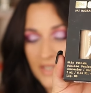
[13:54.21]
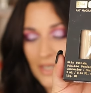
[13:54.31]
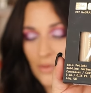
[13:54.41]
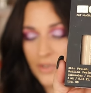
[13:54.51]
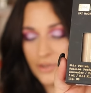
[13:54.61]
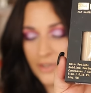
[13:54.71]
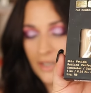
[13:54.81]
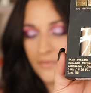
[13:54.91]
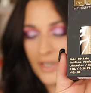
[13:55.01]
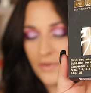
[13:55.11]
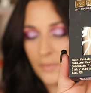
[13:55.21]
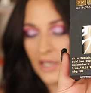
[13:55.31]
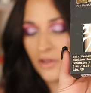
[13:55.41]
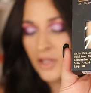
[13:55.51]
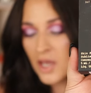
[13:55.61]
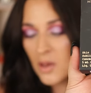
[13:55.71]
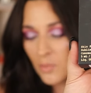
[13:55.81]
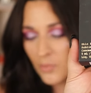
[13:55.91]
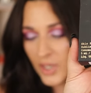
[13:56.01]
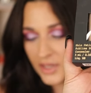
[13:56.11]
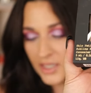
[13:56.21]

of like what you get, 5 ml. But